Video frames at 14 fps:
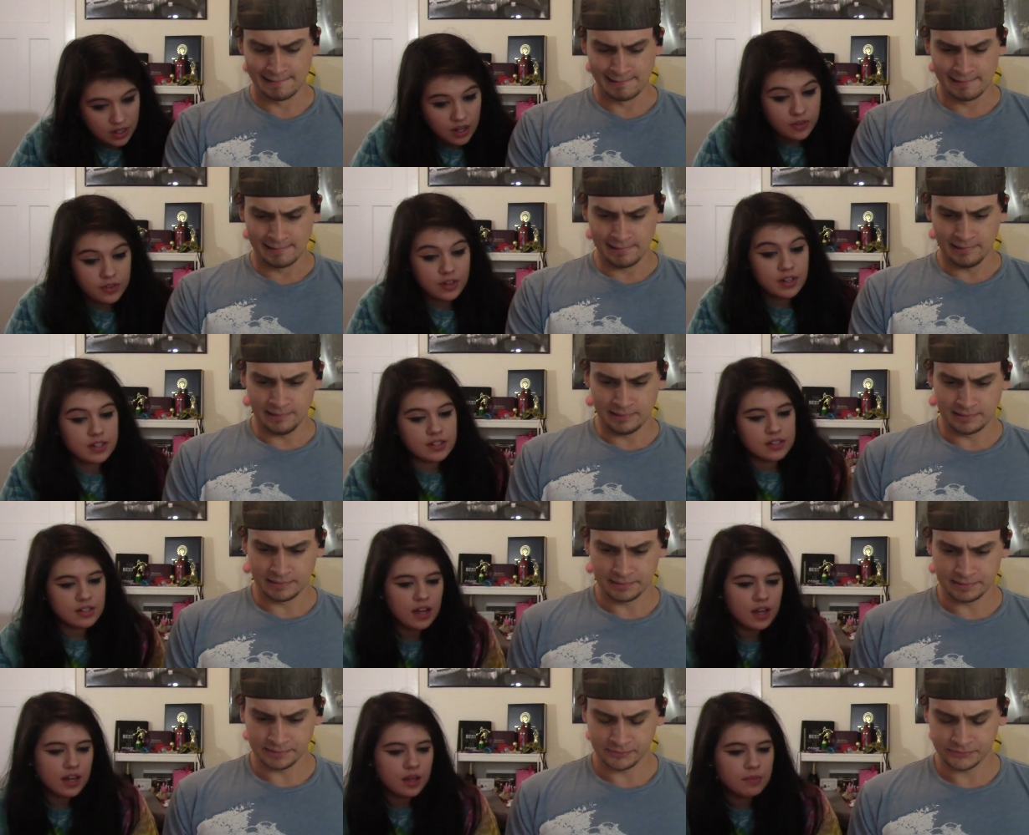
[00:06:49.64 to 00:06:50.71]
Speaker 1: Oh, there is.
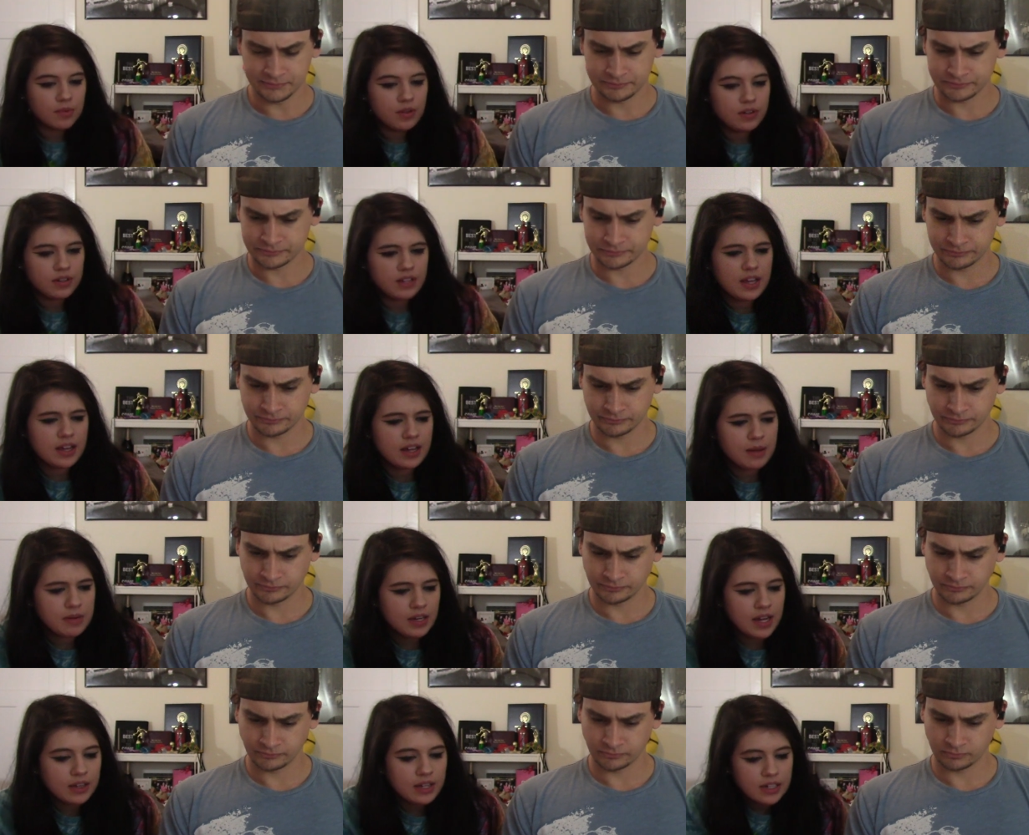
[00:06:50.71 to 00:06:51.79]
Um, yeah, I
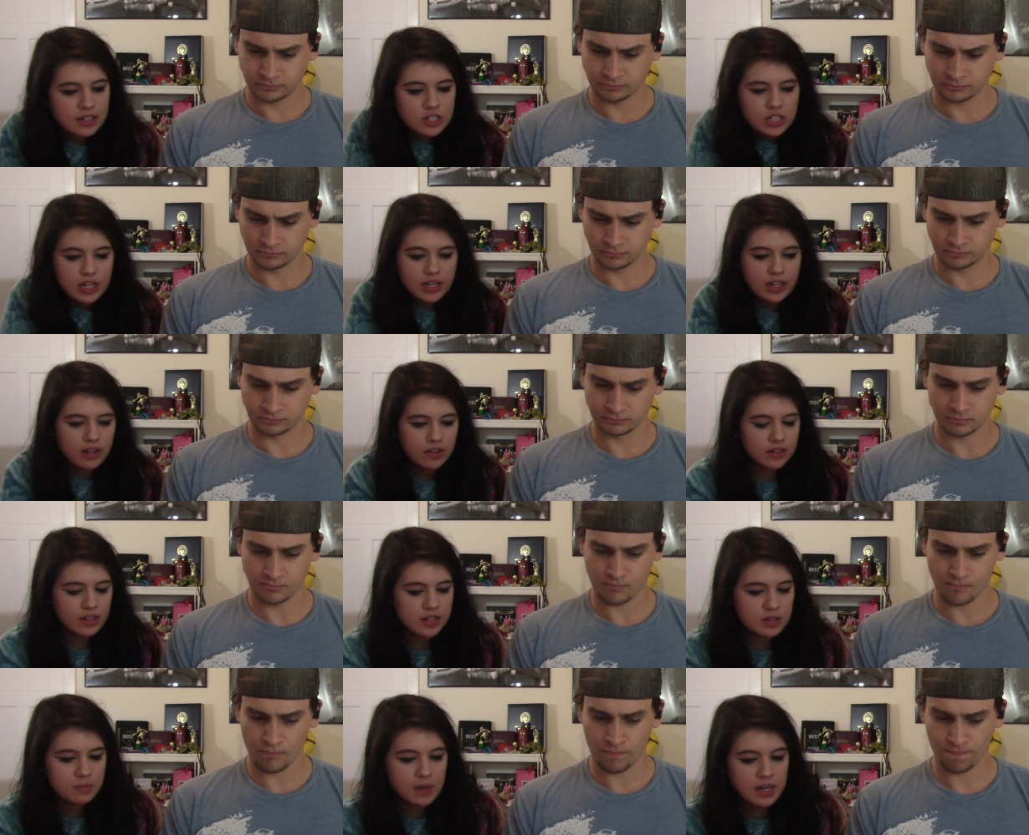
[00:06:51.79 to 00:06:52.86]
mean, I'd like to check out
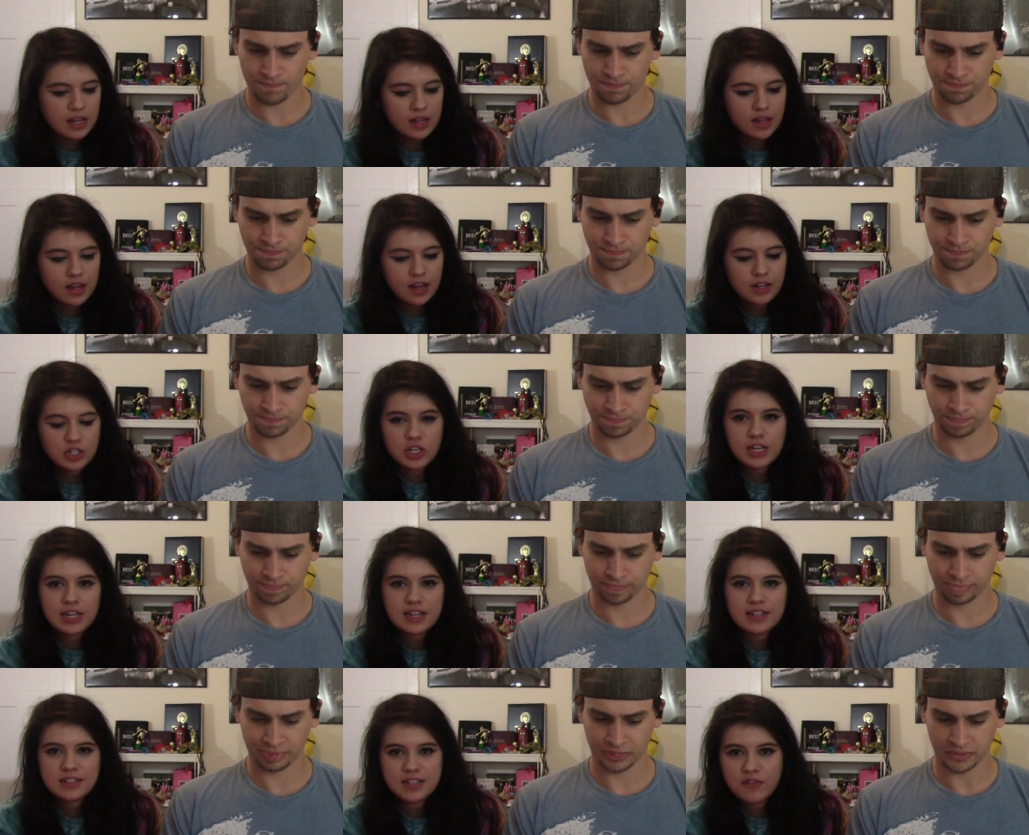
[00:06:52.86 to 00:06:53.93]
as many uh,
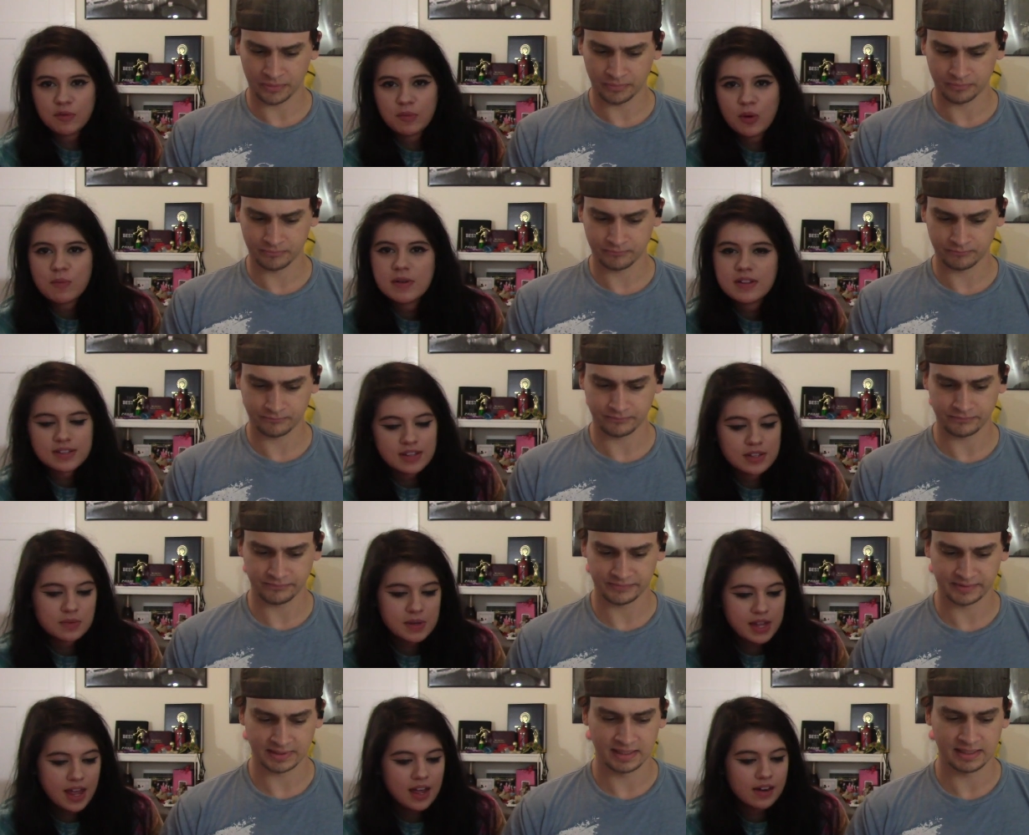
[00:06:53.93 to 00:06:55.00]
shadiest diva moments as
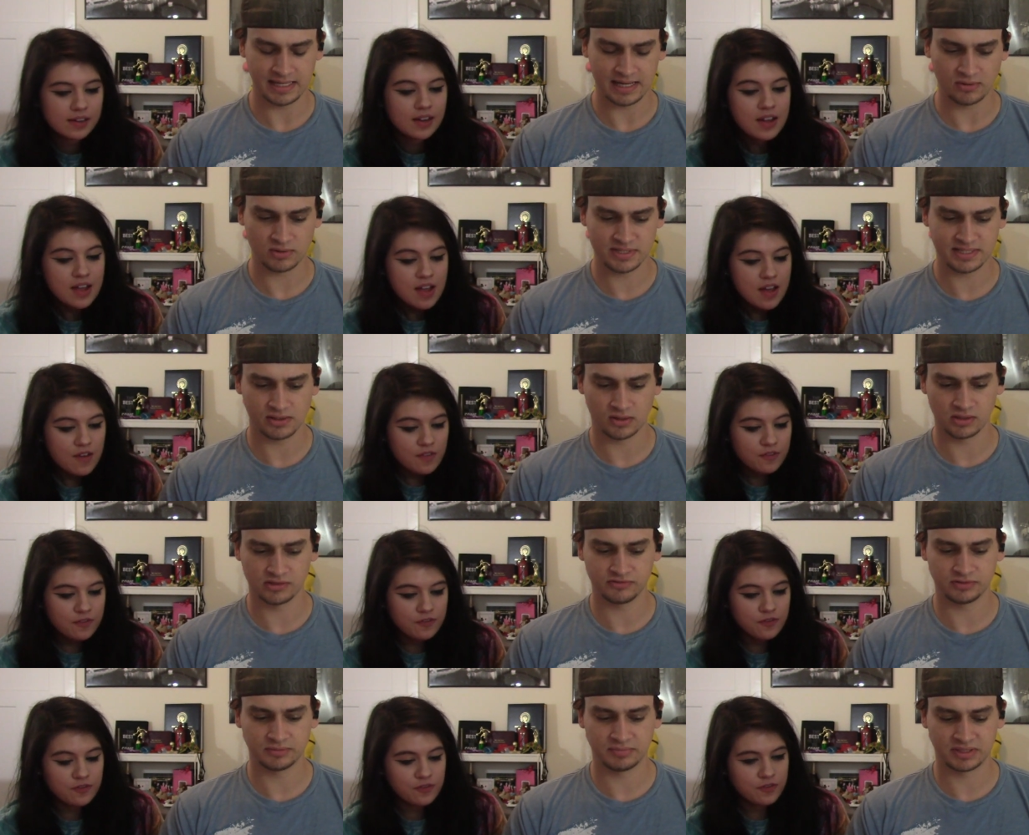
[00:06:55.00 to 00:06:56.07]
we can. Yeah, I
Speaker 2: want to see all
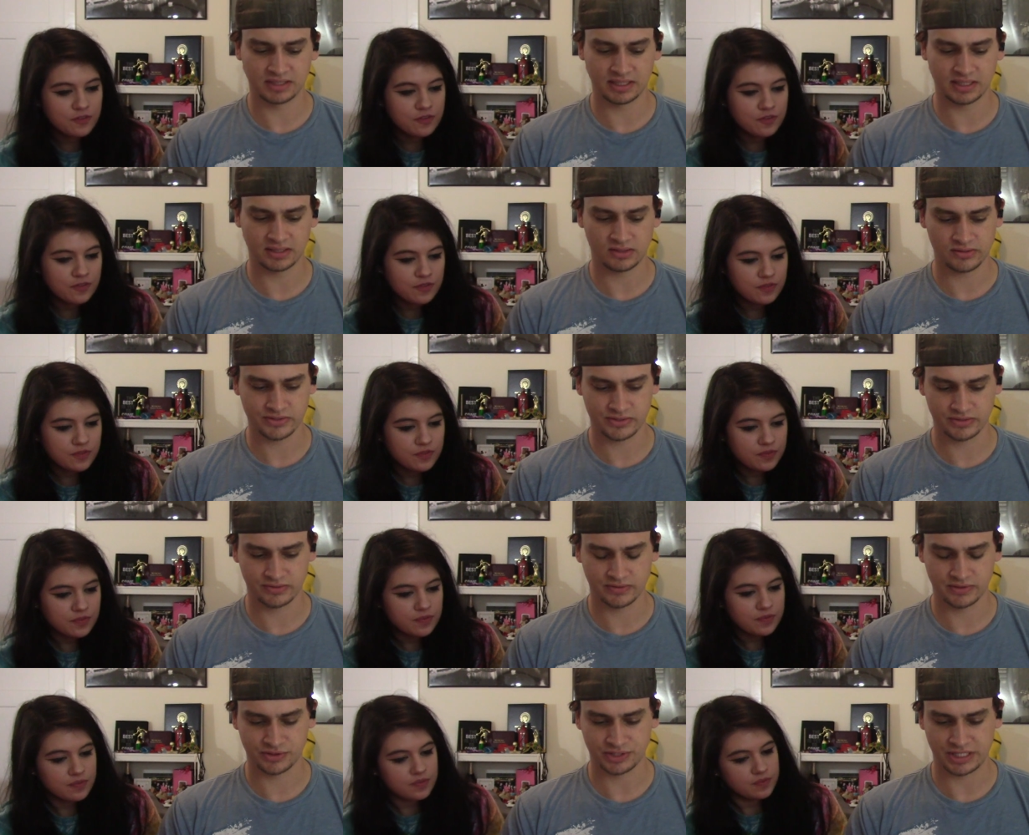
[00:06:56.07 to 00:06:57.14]
of them, but not also
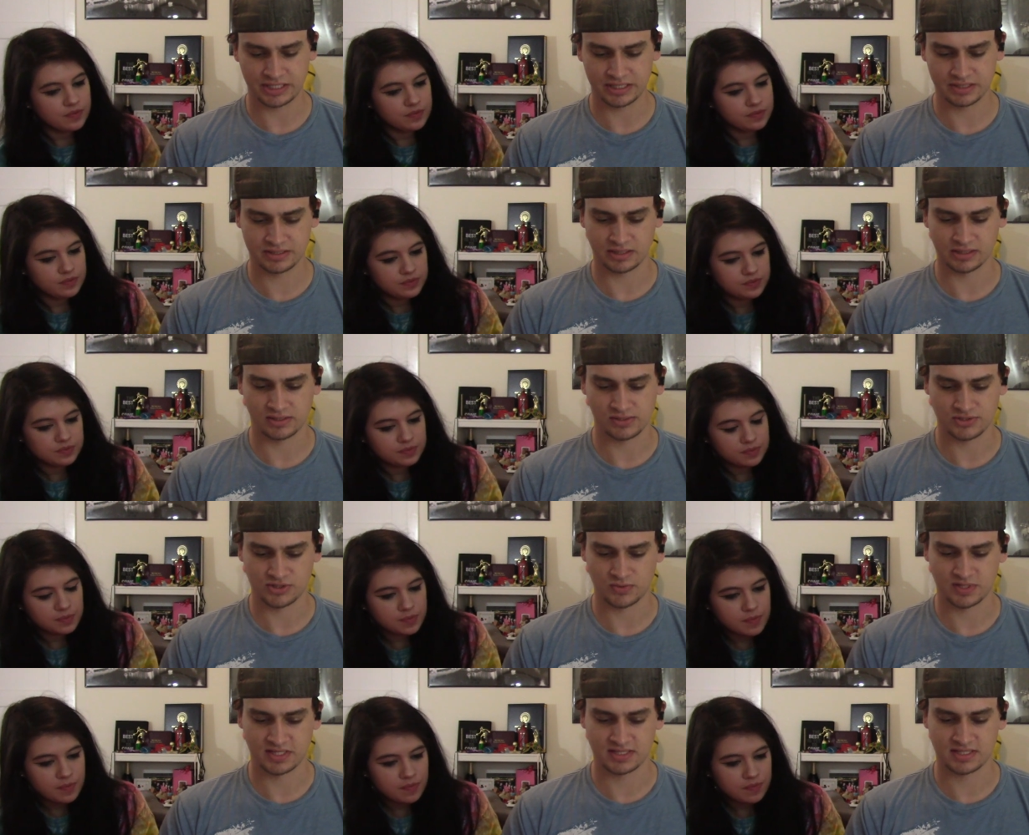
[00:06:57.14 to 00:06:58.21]
the shadiest. I
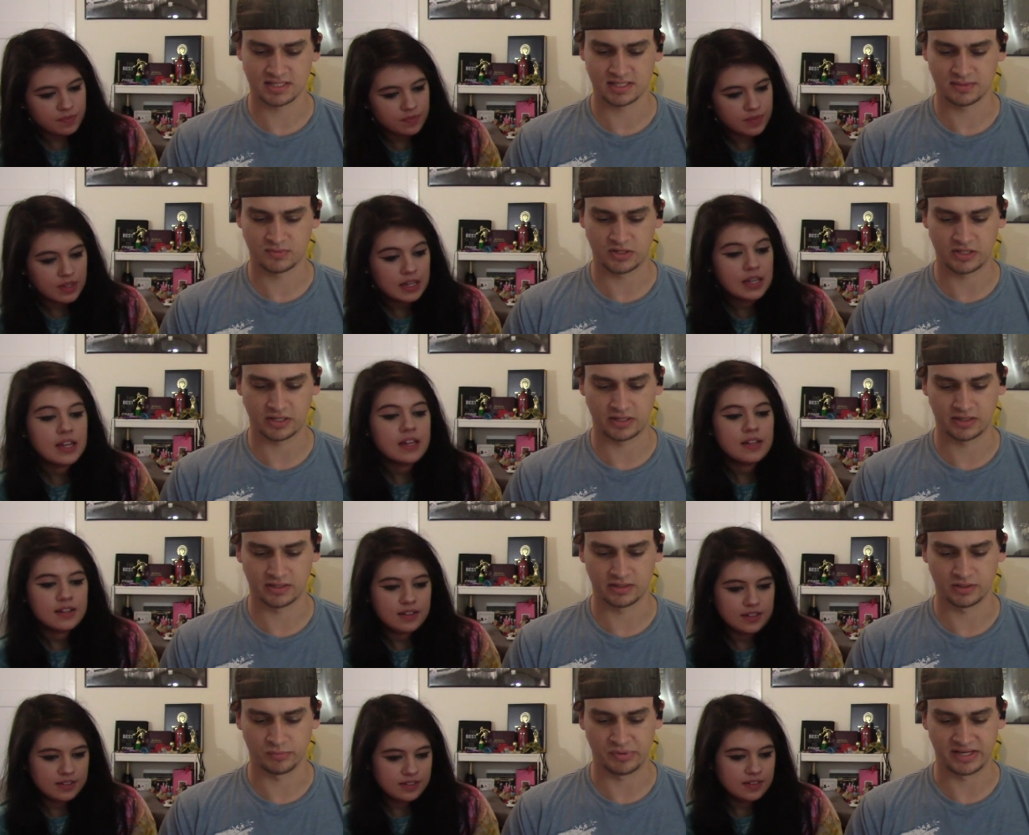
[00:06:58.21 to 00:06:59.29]
also want to see them when they're
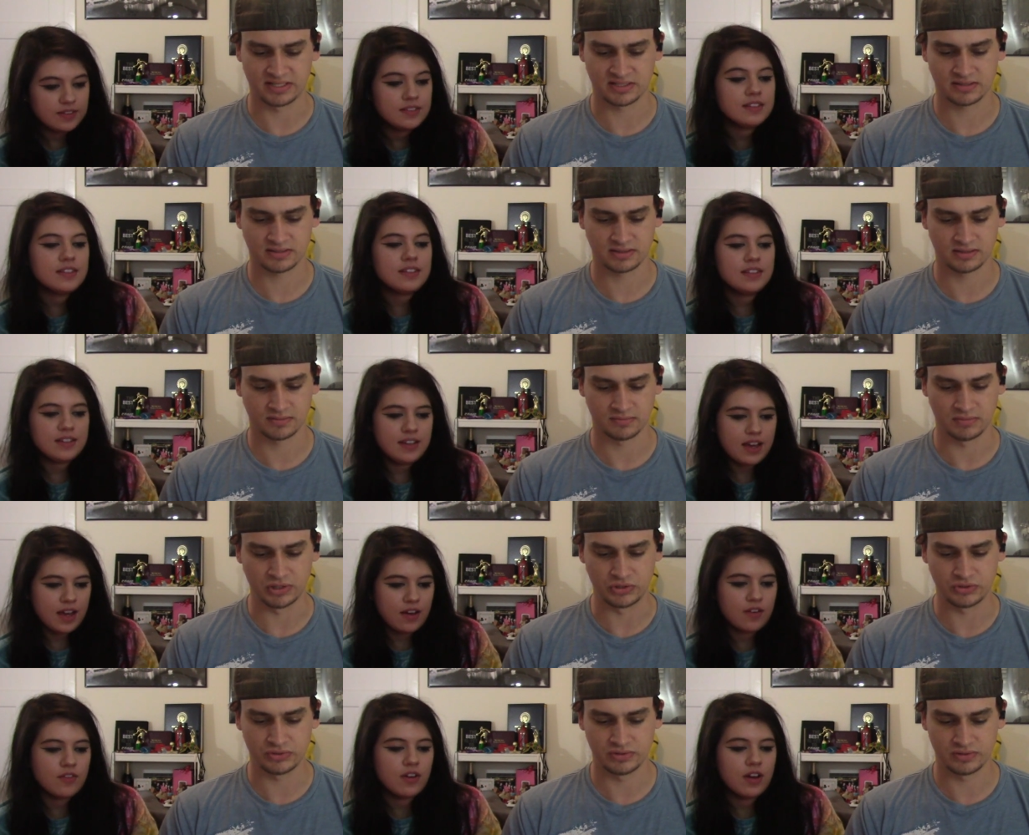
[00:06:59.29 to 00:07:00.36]
in their best
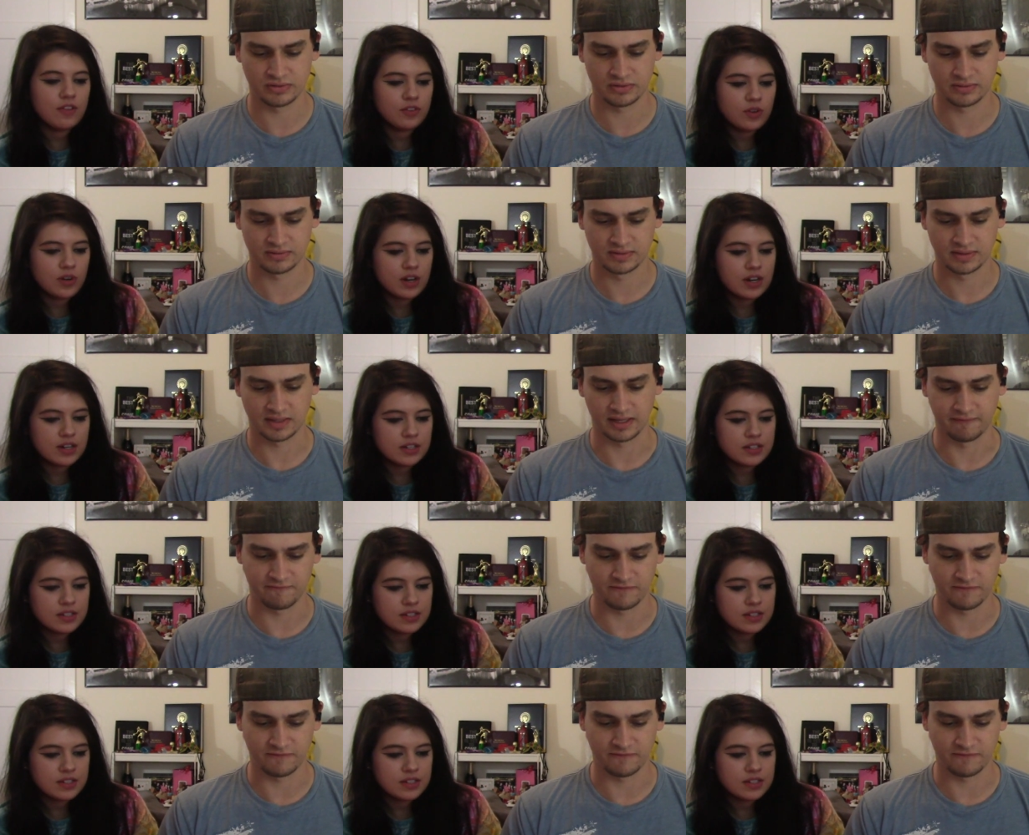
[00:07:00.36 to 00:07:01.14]
yeah, mood. of course. Like